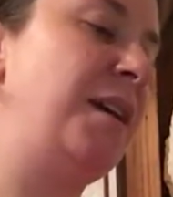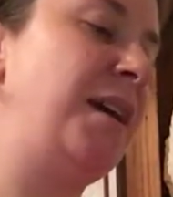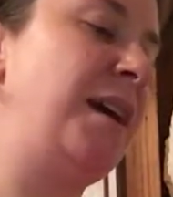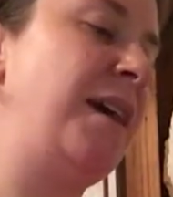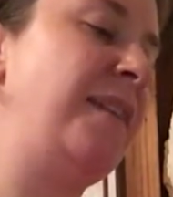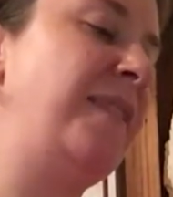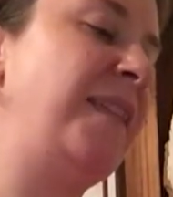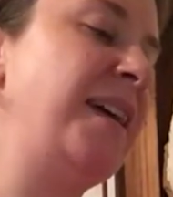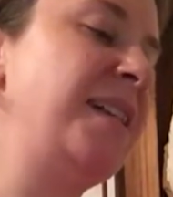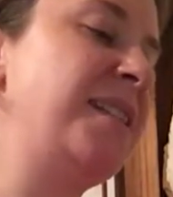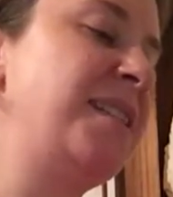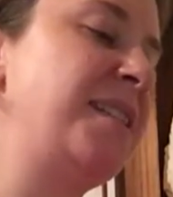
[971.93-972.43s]

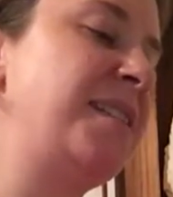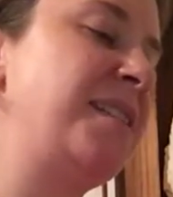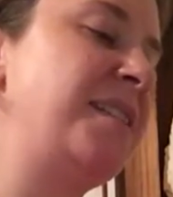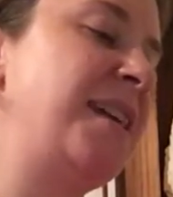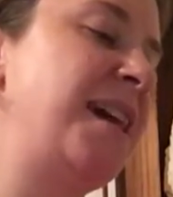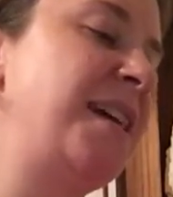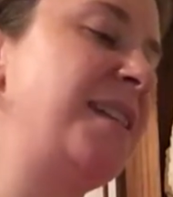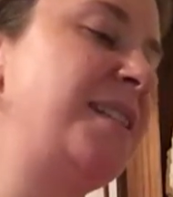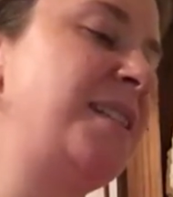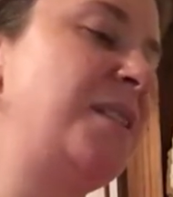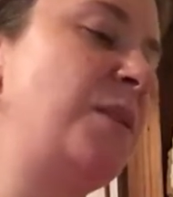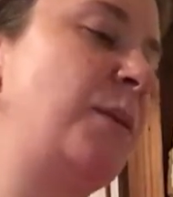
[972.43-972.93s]
and
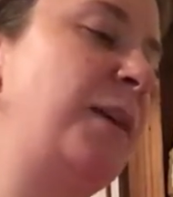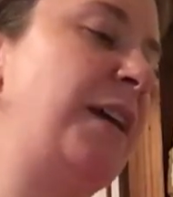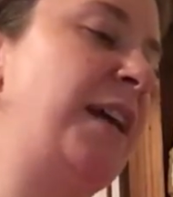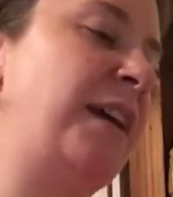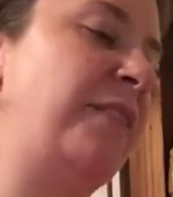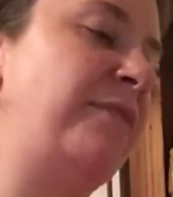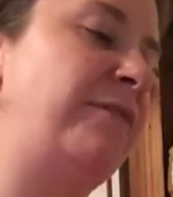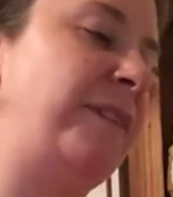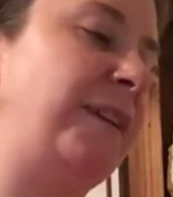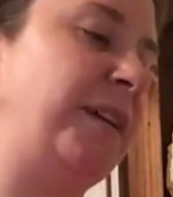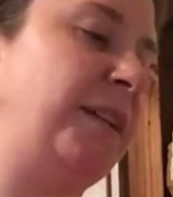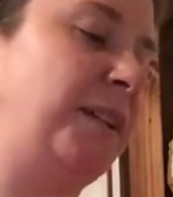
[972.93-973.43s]
that's the way
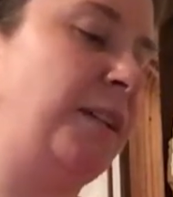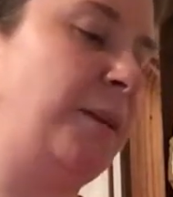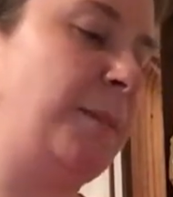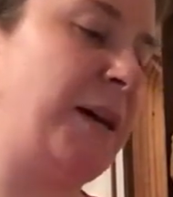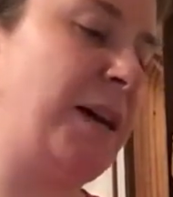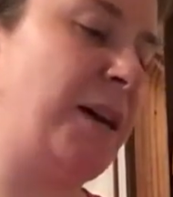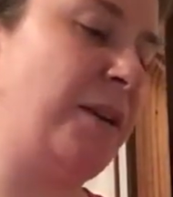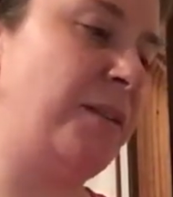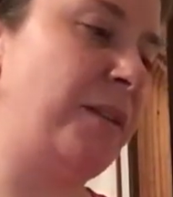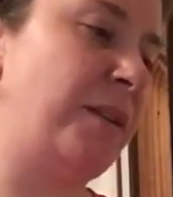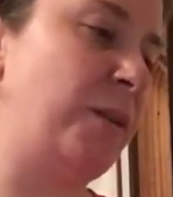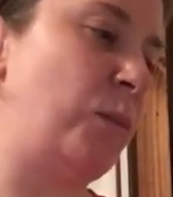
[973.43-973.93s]
I feel
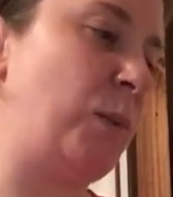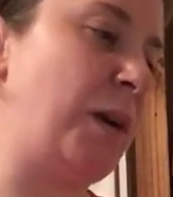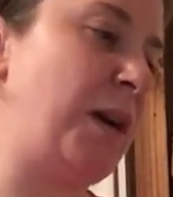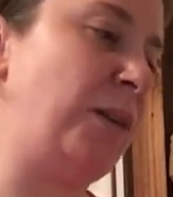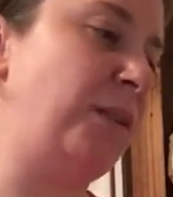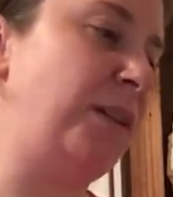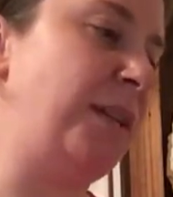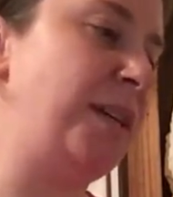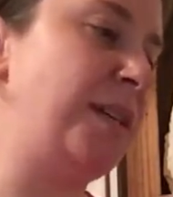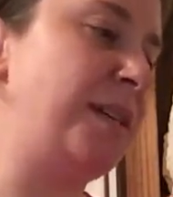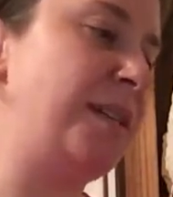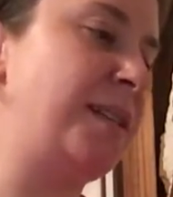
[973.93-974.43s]
about the
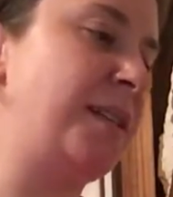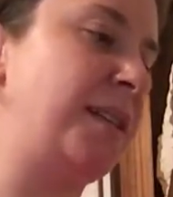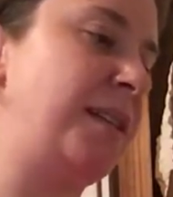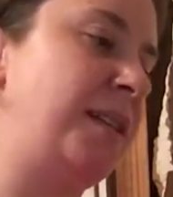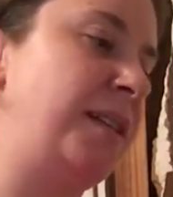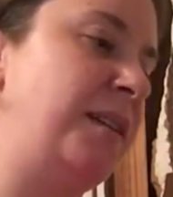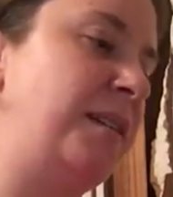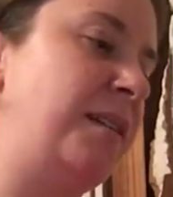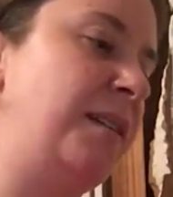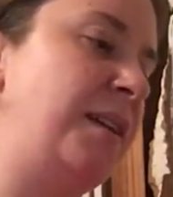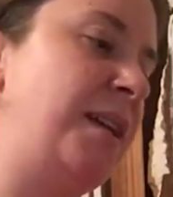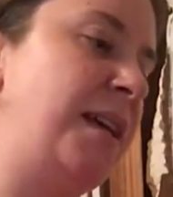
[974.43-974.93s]
wellness
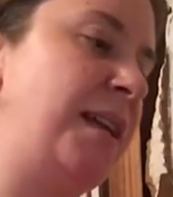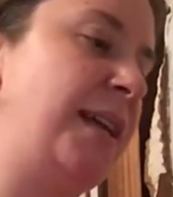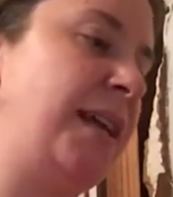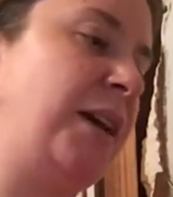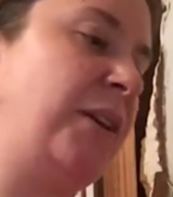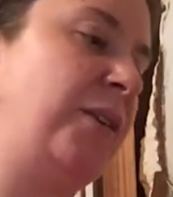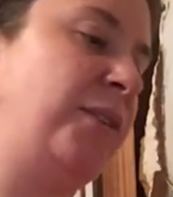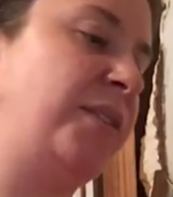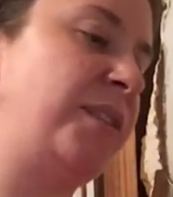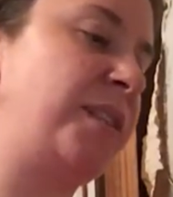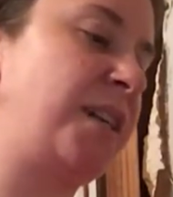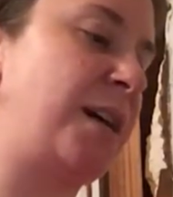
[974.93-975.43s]
and
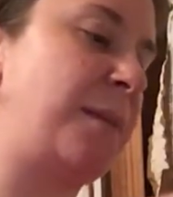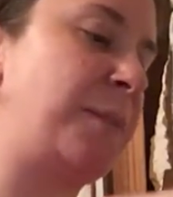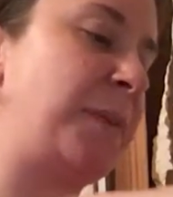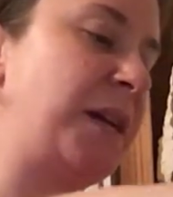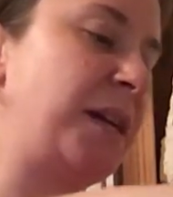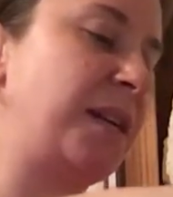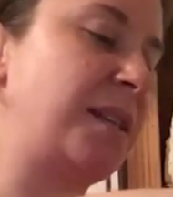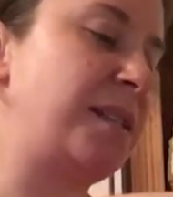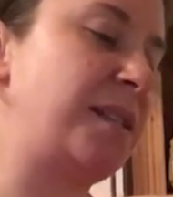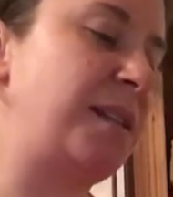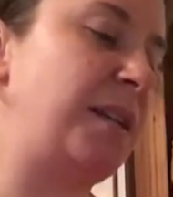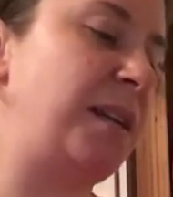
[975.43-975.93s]
health topics.